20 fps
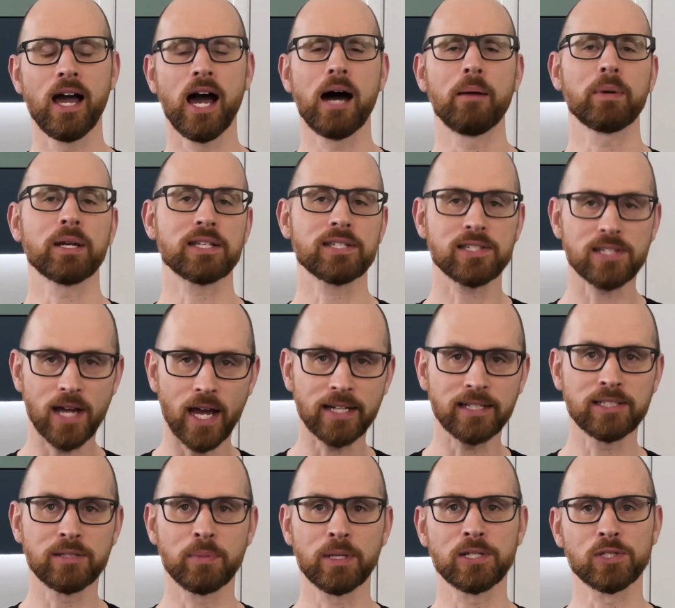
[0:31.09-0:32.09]
I'm
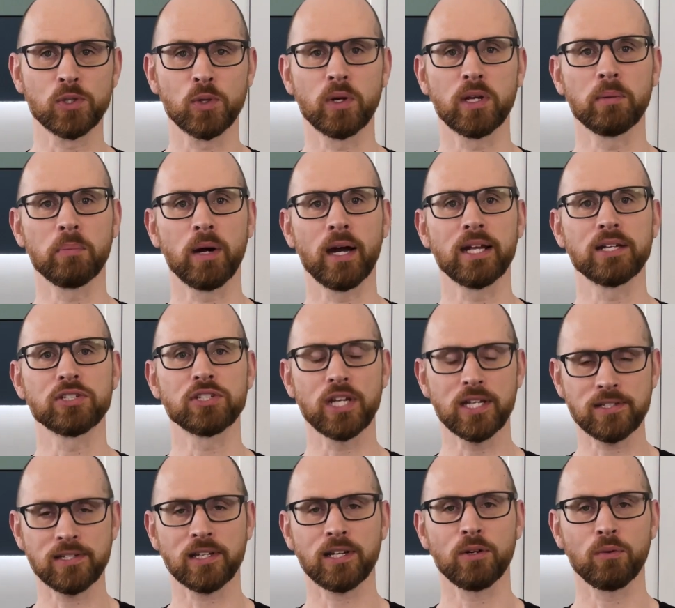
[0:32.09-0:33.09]
excited to be joined by
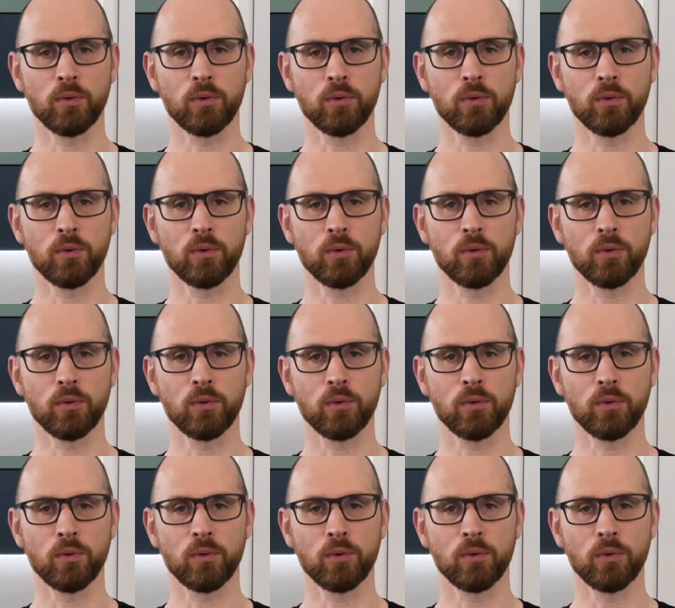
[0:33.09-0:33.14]
Jessica